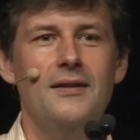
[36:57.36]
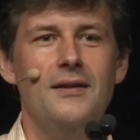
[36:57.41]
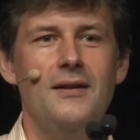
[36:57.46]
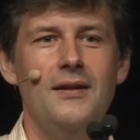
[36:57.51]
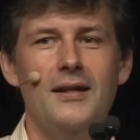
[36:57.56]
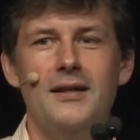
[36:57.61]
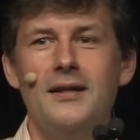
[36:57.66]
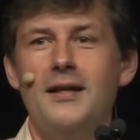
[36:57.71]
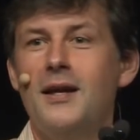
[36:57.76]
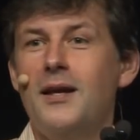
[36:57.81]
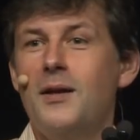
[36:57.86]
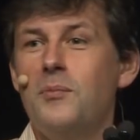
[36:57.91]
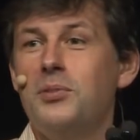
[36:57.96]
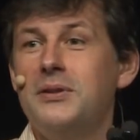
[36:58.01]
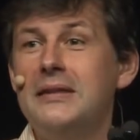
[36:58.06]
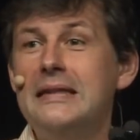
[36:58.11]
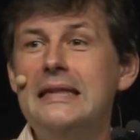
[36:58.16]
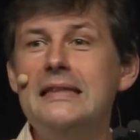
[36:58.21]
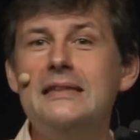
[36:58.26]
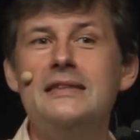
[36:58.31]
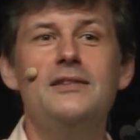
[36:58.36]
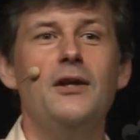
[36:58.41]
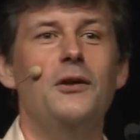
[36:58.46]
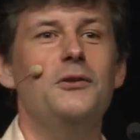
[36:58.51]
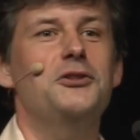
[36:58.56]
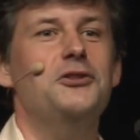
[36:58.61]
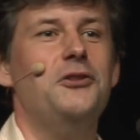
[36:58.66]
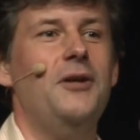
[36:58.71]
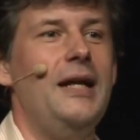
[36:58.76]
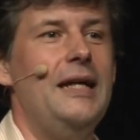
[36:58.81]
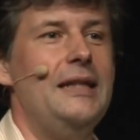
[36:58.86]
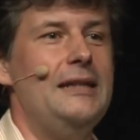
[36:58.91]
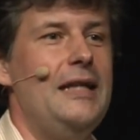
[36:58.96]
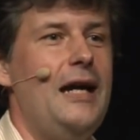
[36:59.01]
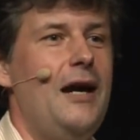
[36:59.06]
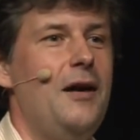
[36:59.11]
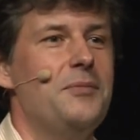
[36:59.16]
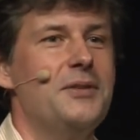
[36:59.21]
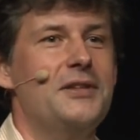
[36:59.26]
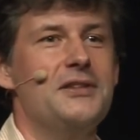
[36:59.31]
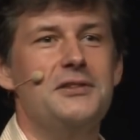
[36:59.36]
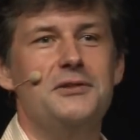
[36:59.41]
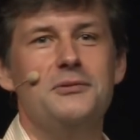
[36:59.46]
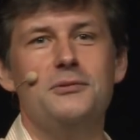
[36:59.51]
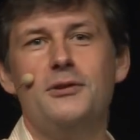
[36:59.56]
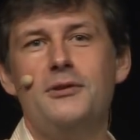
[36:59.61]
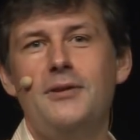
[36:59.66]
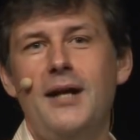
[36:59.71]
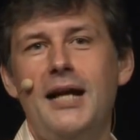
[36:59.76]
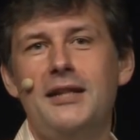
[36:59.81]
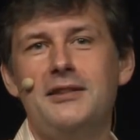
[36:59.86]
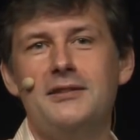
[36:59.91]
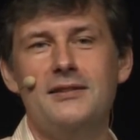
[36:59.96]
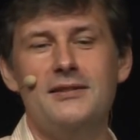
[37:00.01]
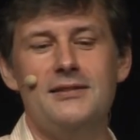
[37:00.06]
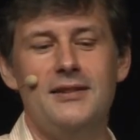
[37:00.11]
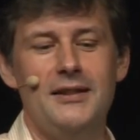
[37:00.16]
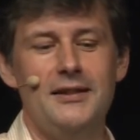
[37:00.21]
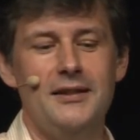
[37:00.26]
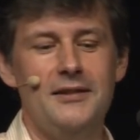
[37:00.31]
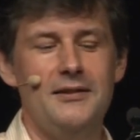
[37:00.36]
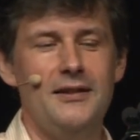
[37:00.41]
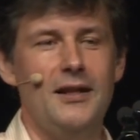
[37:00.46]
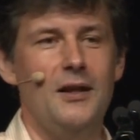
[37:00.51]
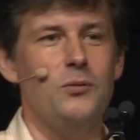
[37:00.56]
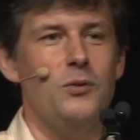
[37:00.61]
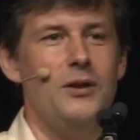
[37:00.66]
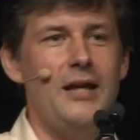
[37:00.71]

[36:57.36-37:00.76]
All right. Please don't try it now because you will crash the site internet.